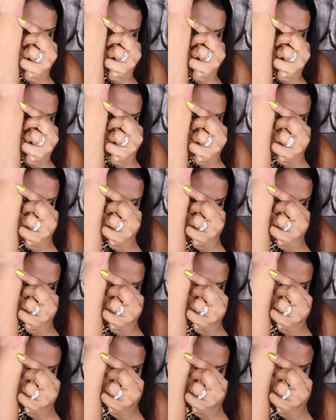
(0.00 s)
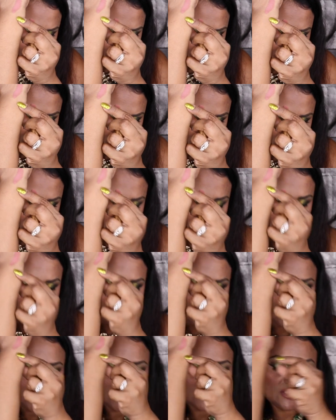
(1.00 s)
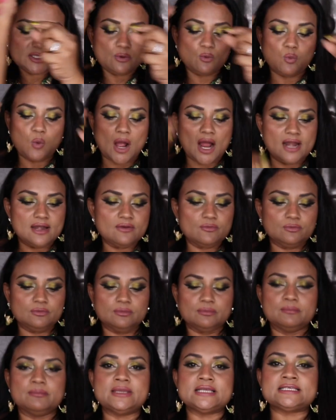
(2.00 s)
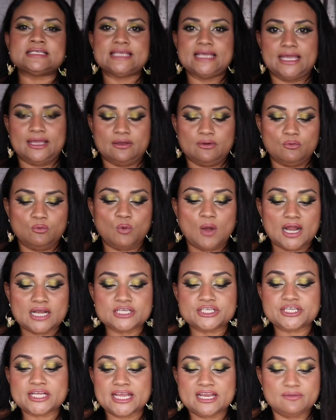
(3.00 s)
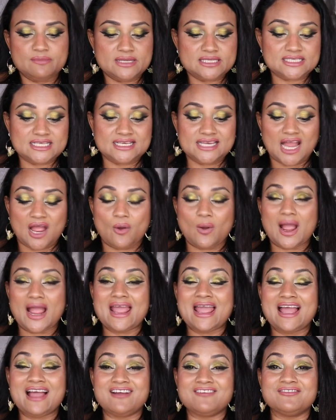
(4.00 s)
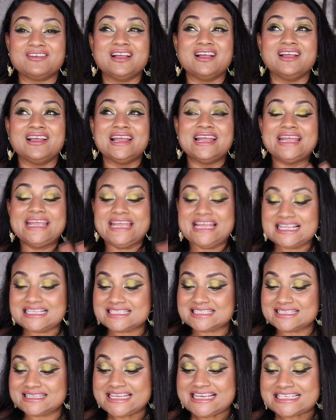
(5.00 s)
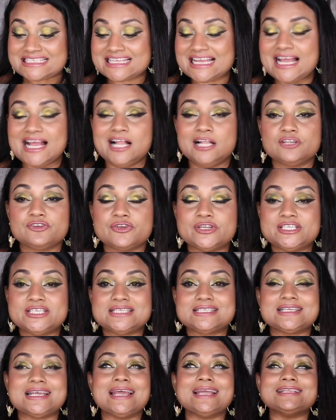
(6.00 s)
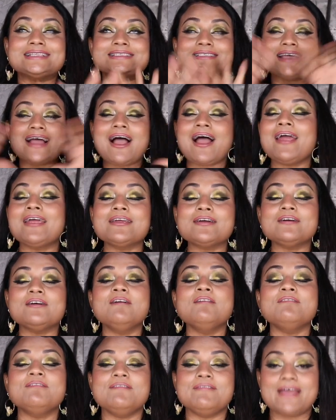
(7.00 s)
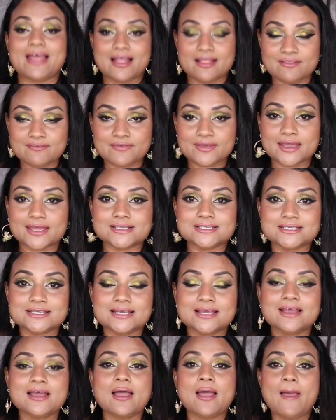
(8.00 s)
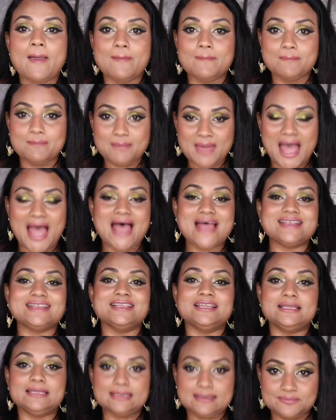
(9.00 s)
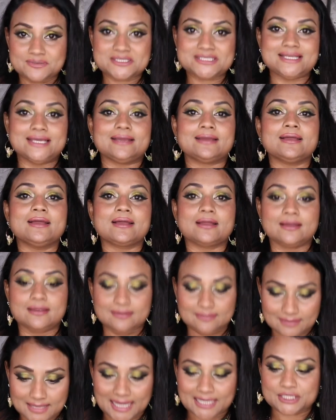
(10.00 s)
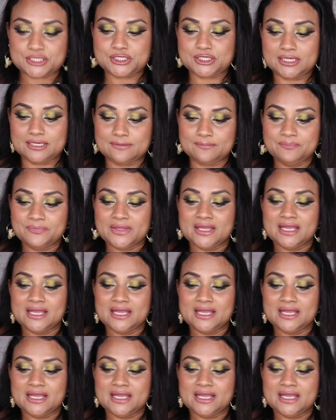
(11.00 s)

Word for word: the velvet fawn so this was the one missing one shade missing now i have lisa eldridge's entire velvet matte lipstick collection